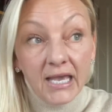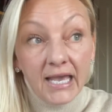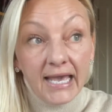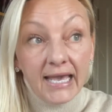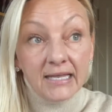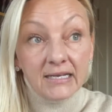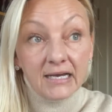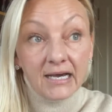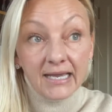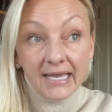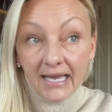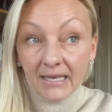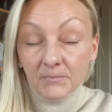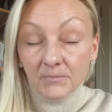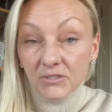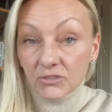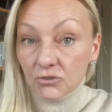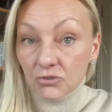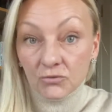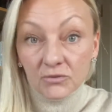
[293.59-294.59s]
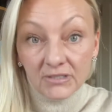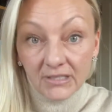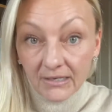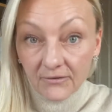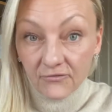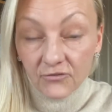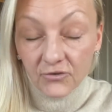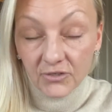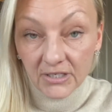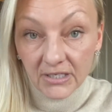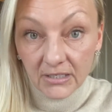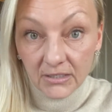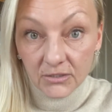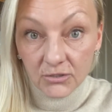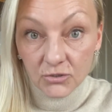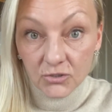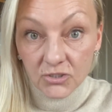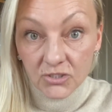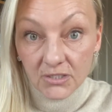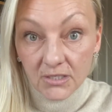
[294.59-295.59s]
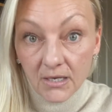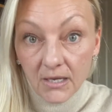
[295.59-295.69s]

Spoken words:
And I had been doing that for years.